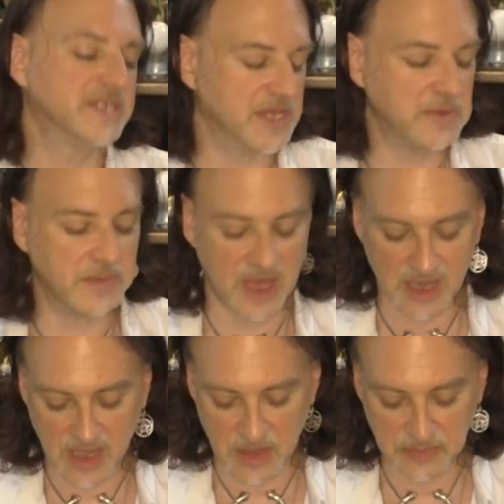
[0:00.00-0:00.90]
same
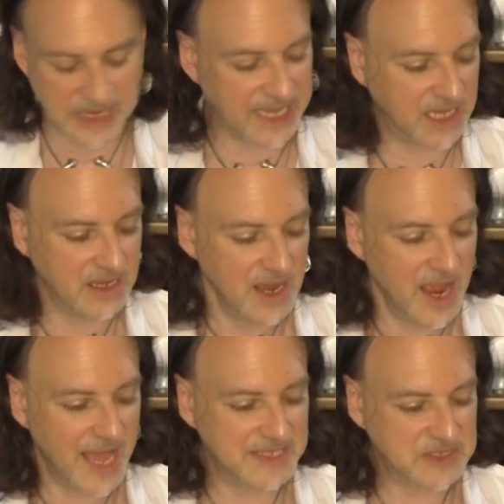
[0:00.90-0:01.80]
company
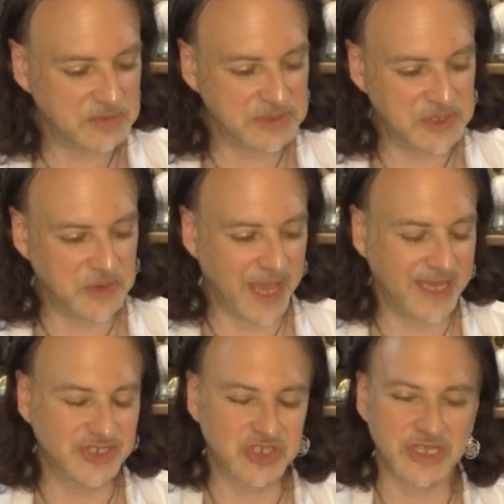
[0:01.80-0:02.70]
as the Blue
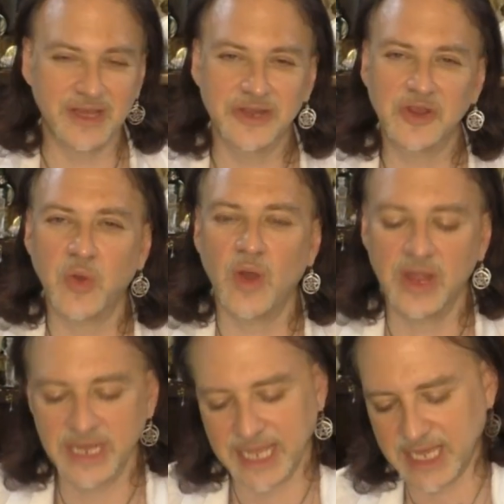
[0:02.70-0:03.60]
Angel and
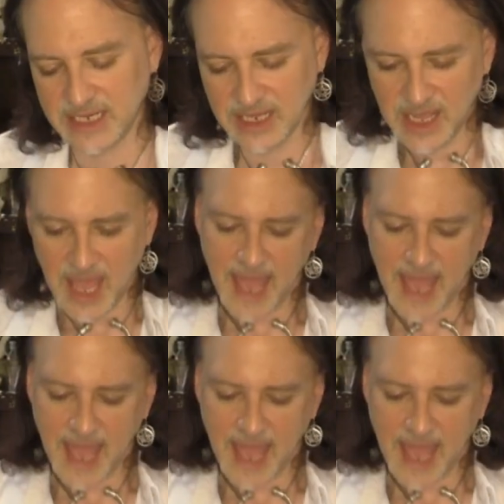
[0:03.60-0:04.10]
Kuan Yin,